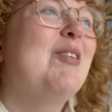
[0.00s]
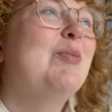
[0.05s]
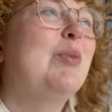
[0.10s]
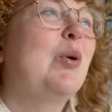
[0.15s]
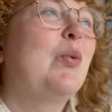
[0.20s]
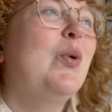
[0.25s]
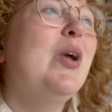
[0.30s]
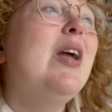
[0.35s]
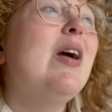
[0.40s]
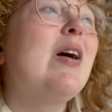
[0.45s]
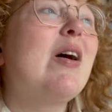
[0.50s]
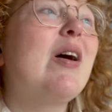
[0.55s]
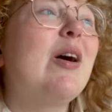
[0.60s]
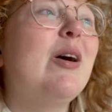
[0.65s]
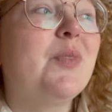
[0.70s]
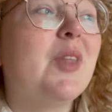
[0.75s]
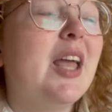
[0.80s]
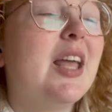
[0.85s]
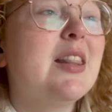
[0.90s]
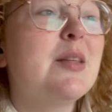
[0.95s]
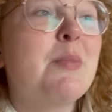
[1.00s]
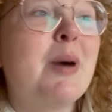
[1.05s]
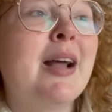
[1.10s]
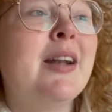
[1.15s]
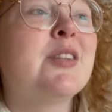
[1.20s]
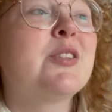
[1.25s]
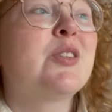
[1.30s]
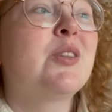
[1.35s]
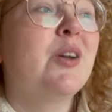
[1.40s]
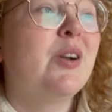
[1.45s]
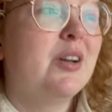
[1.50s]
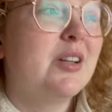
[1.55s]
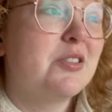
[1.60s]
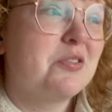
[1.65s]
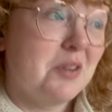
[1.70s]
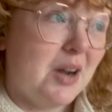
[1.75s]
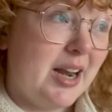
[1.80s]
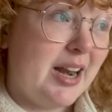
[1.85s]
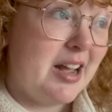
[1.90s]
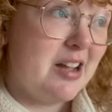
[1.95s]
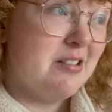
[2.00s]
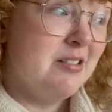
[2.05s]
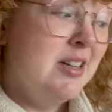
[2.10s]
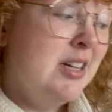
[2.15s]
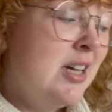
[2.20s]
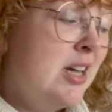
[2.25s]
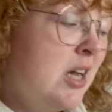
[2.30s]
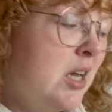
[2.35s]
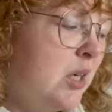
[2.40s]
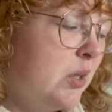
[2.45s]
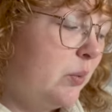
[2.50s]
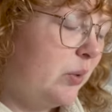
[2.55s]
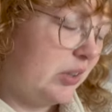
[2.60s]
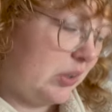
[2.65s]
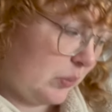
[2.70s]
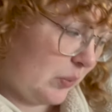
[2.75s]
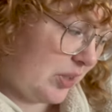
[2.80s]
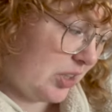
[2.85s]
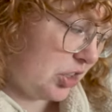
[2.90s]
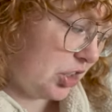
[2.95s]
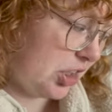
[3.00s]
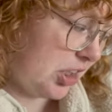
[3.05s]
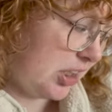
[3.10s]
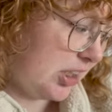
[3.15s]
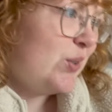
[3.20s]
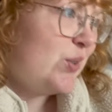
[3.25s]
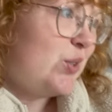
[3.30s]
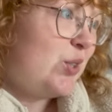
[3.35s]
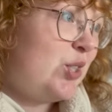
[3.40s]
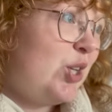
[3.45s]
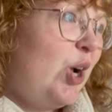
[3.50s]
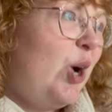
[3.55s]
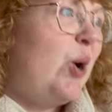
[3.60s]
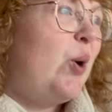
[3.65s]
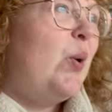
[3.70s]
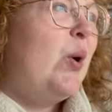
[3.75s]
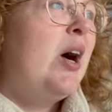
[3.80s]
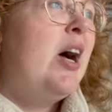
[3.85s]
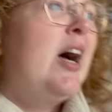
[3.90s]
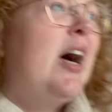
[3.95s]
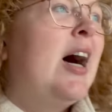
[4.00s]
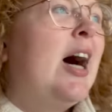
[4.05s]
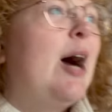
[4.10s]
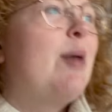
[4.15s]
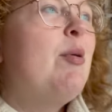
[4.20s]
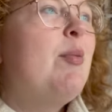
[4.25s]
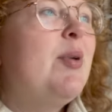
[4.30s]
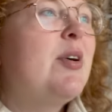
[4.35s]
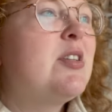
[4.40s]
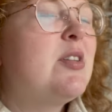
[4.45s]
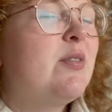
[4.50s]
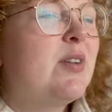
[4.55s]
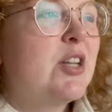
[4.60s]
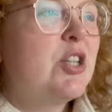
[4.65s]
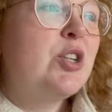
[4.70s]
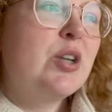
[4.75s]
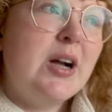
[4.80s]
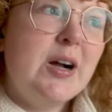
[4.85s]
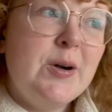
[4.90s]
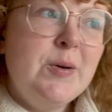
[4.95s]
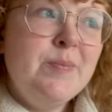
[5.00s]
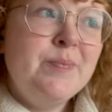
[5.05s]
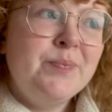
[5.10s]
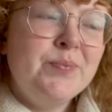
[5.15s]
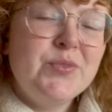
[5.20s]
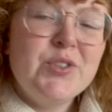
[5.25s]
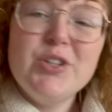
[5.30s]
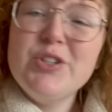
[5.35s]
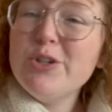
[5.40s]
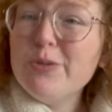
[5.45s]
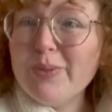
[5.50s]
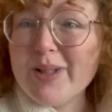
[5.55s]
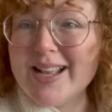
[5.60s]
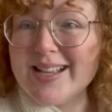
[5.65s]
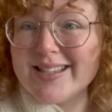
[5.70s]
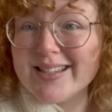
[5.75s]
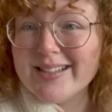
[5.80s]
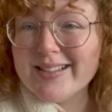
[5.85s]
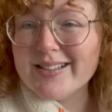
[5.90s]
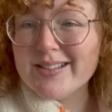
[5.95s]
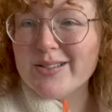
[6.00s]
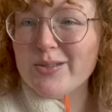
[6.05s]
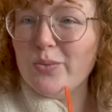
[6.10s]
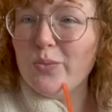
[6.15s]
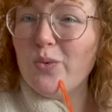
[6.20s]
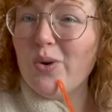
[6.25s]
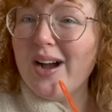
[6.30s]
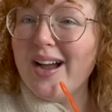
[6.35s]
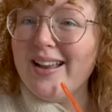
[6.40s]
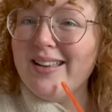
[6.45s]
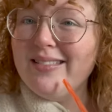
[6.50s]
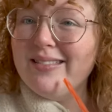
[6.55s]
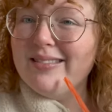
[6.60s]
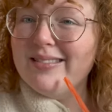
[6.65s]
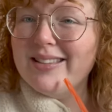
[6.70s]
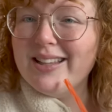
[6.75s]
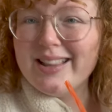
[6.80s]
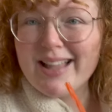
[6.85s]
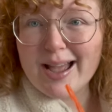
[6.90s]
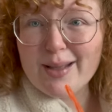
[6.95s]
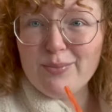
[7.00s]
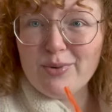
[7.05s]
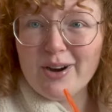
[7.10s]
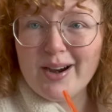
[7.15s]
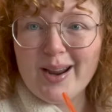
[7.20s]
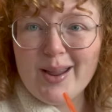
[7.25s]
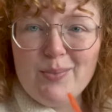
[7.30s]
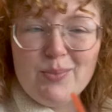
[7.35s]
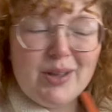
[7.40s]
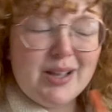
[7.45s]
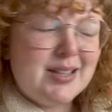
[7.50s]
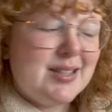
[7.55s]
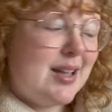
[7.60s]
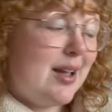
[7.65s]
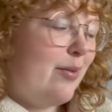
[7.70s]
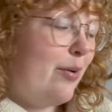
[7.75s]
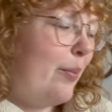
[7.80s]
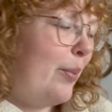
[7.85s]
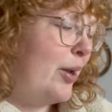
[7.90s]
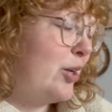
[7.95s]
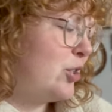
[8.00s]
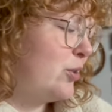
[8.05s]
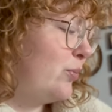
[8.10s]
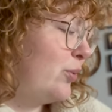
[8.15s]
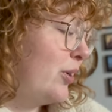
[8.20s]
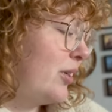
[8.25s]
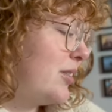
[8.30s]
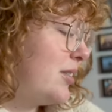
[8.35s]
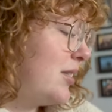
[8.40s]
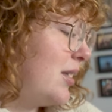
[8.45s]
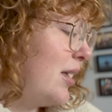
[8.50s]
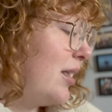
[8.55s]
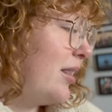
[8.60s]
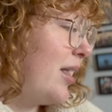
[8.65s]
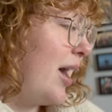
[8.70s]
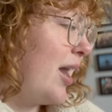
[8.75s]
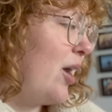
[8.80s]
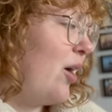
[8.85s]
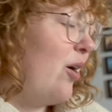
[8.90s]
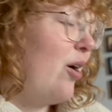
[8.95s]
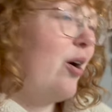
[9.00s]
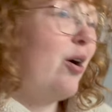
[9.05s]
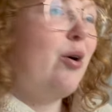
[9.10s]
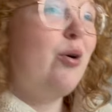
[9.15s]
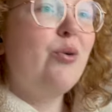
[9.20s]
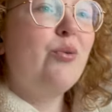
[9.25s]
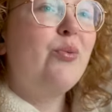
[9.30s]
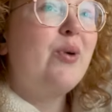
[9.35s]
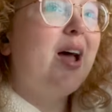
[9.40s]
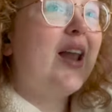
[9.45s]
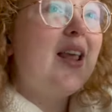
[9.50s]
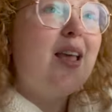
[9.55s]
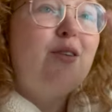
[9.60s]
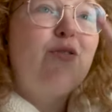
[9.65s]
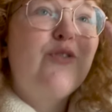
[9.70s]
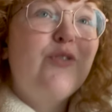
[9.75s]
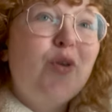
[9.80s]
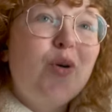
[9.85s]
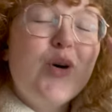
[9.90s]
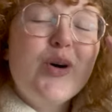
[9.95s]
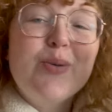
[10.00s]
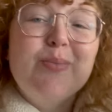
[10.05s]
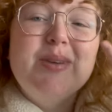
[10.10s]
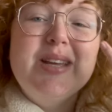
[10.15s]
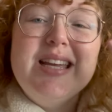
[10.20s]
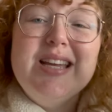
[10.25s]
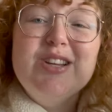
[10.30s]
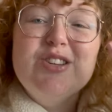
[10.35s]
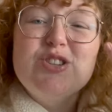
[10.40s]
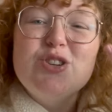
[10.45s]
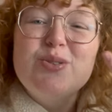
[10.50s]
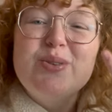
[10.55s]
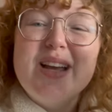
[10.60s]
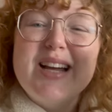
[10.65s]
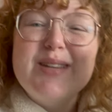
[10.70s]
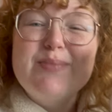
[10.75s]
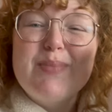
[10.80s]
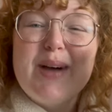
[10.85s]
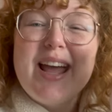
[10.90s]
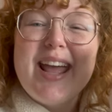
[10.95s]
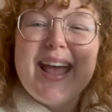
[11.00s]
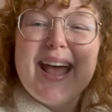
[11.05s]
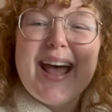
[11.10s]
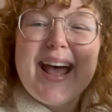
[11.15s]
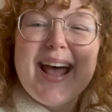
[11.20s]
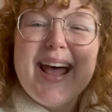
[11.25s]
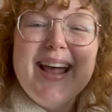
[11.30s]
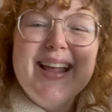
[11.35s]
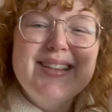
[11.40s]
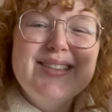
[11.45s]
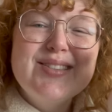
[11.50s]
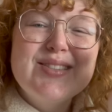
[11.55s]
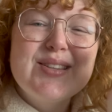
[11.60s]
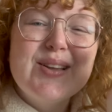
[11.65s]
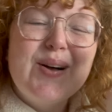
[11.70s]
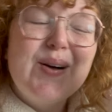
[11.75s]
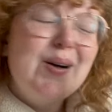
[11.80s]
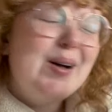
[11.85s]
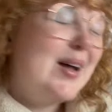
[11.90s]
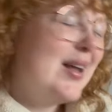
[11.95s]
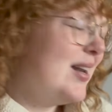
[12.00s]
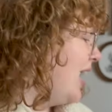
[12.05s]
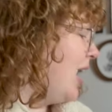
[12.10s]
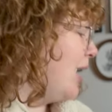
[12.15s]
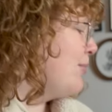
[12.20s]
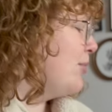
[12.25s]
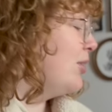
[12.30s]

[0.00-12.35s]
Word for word: but we are in the minus 30s right now with the wind chill. So I'm about to venture out to two places. One, the library, because I have a bunch of books that are ready for me to get my hands on. I'm a